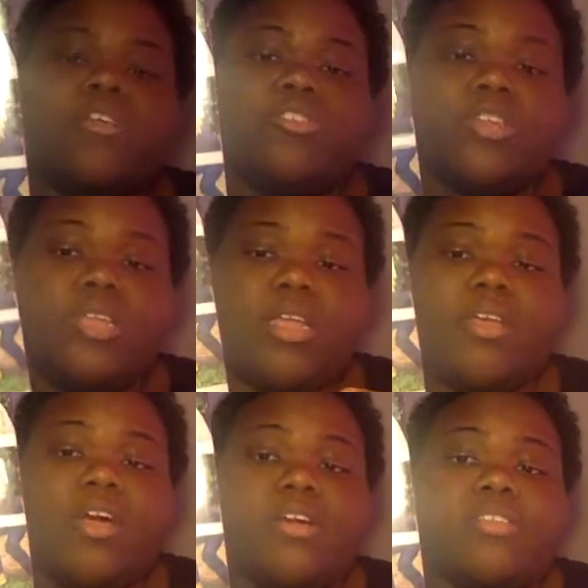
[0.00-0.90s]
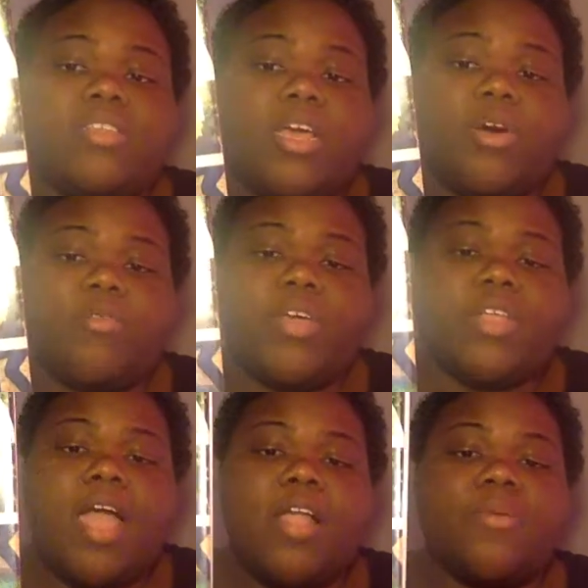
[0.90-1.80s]
she needed herself
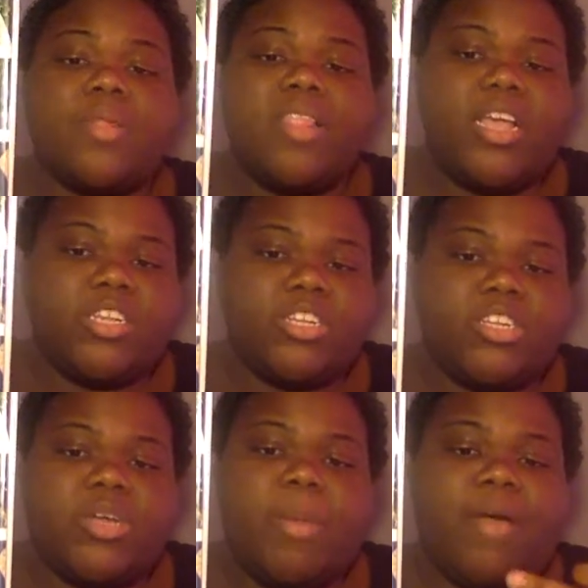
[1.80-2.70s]
and not a relationship.